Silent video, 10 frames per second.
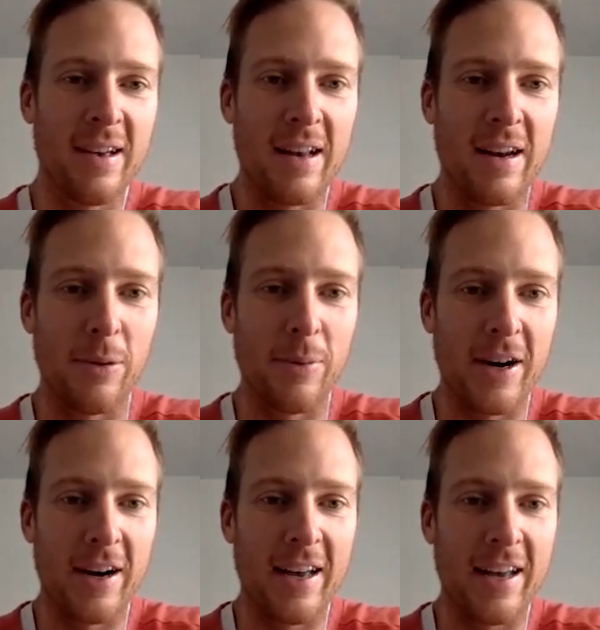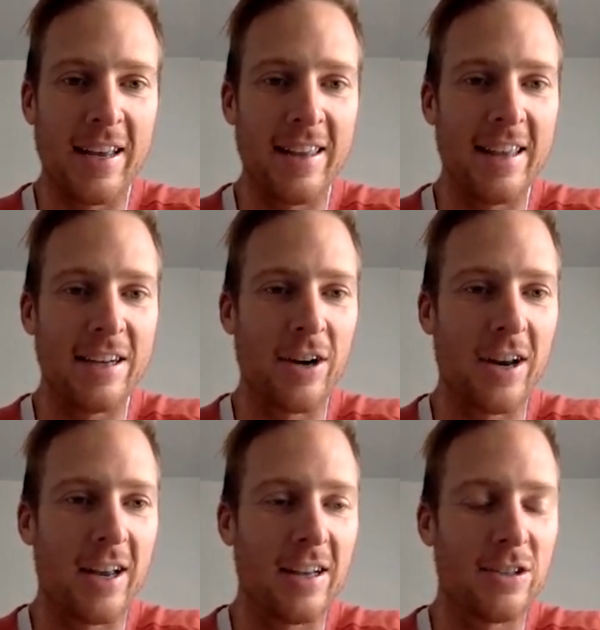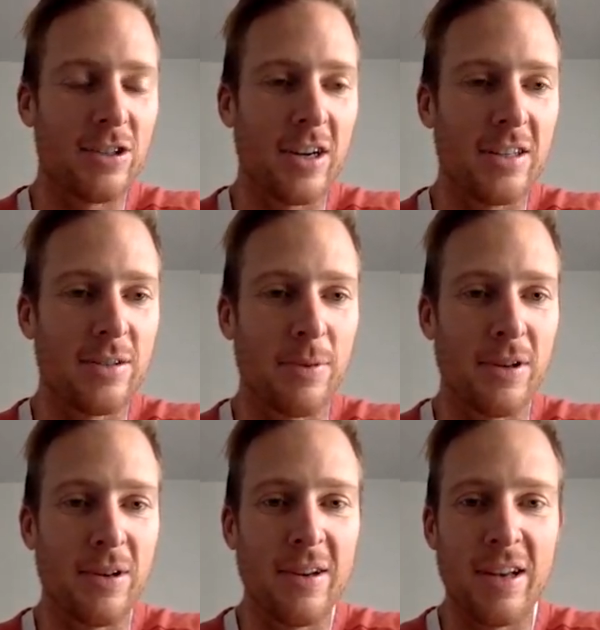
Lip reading: little bit unlucky there, dragging it straight to a